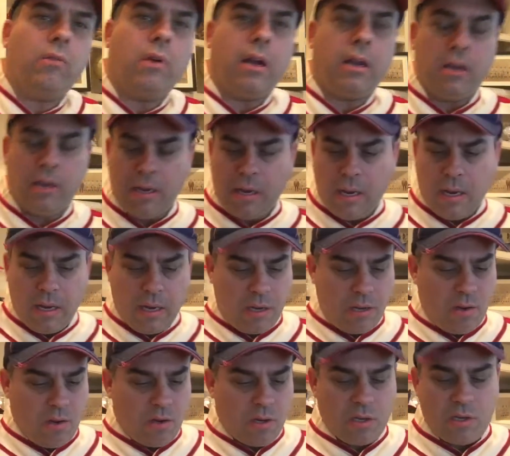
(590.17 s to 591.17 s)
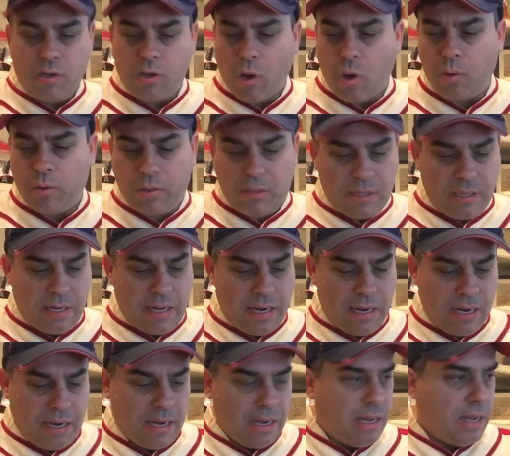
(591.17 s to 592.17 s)
right? You just don't
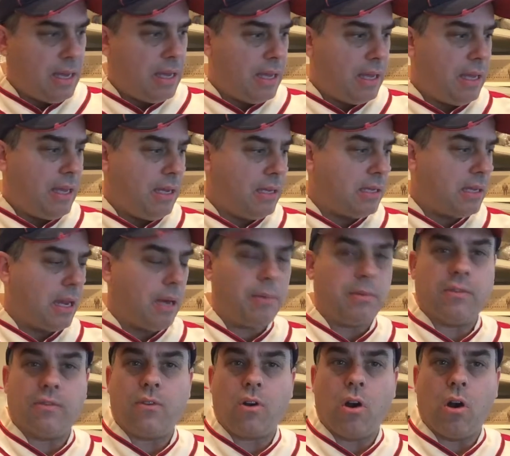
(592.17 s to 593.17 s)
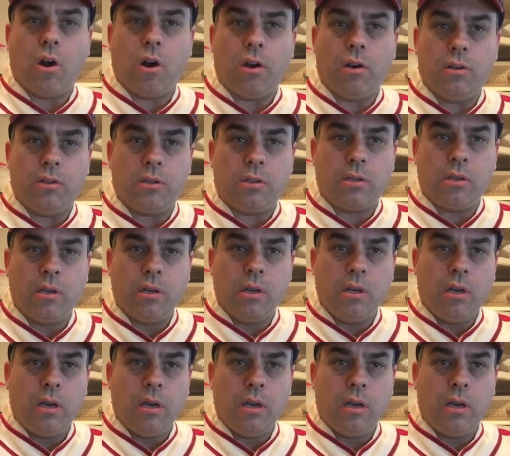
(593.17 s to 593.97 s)
see these types of cards